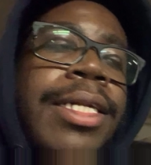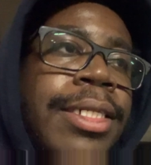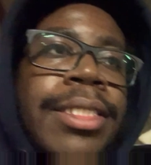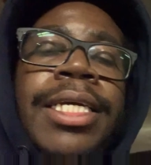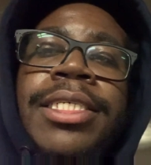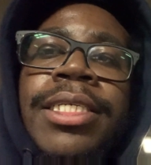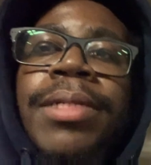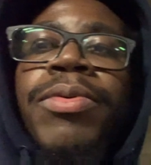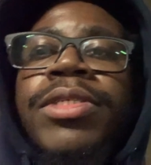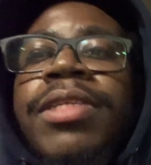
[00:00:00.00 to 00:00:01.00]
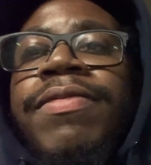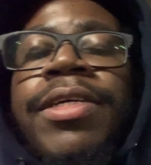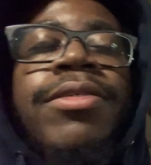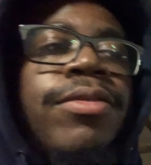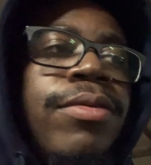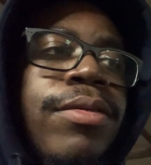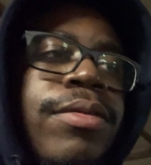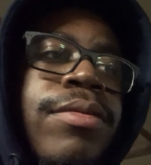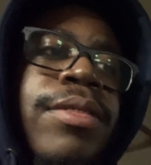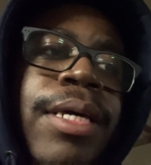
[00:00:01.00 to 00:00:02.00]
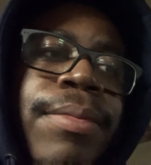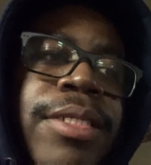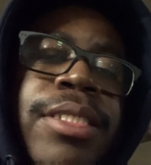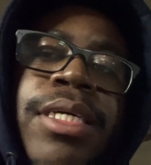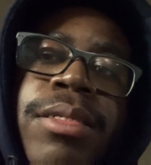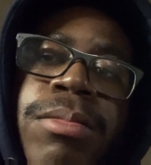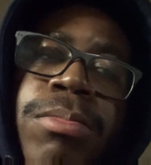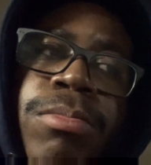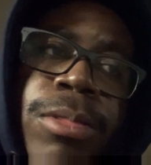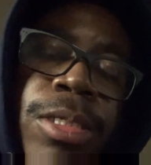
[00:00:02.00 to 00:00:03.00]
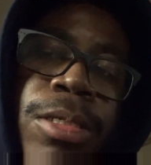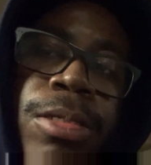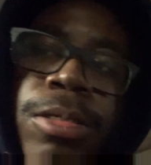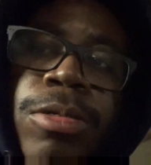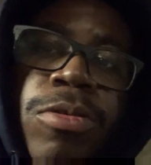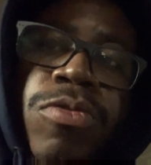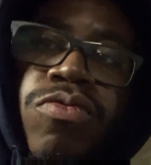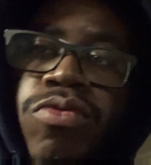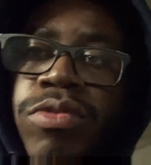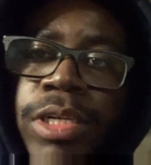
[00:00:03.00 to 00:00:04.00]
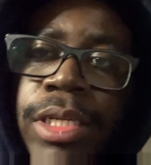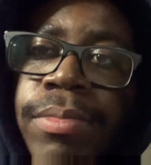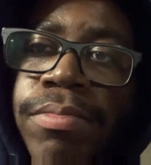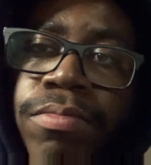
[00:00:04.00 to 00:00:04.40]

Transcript: let's get to the point of the video. So that being said, roll the clip.